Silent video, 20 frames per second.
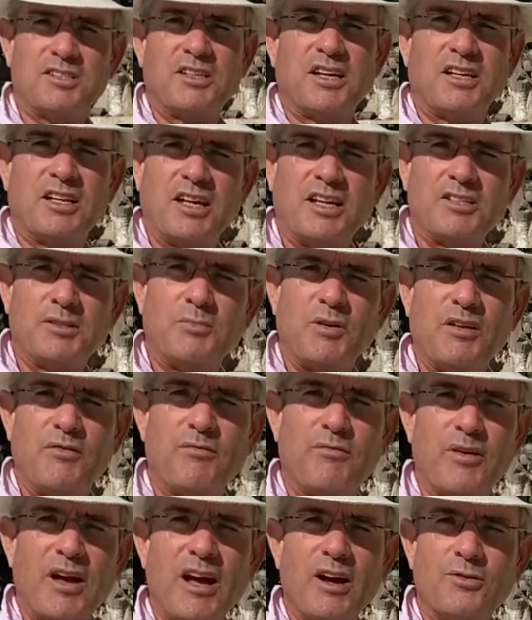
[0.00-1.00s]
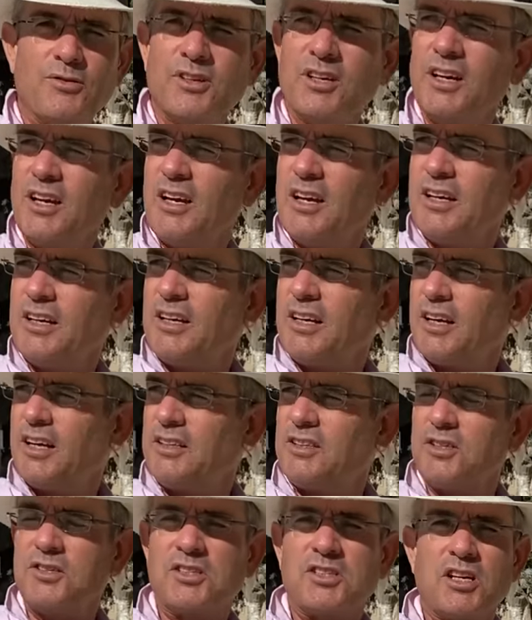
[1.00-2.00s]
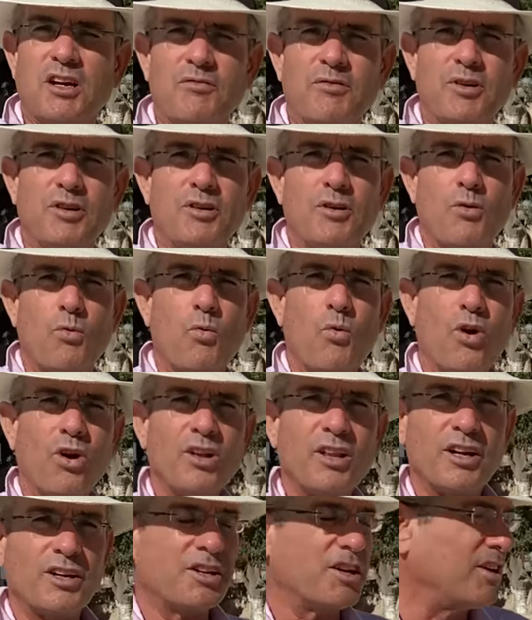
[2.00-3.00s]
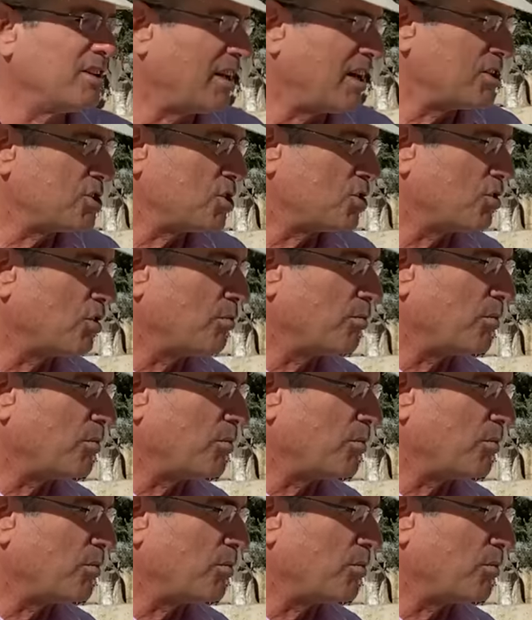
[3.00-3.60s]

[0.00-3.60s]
that has been found at the Southern Wall Archaeological